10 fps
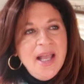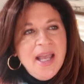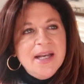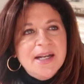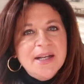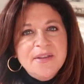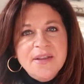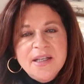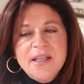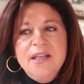And I
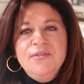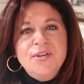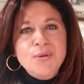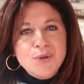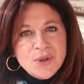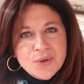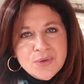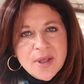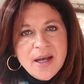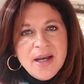think if you do
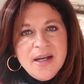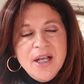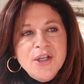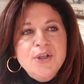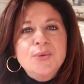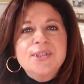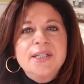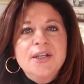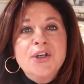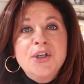that, you will
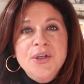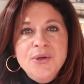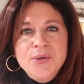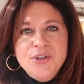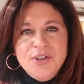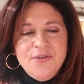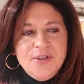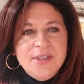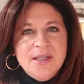see a huge difference.